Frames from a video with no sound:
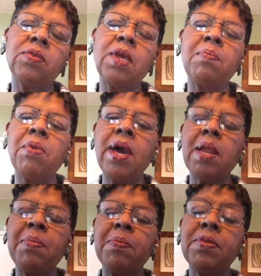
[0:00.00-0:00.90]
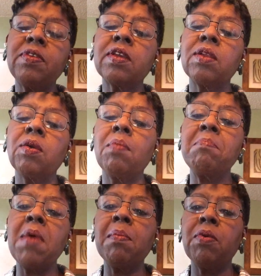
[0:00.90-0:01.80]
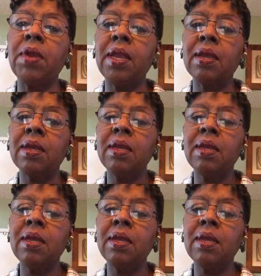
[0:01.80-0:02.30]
that brought up a particular memory.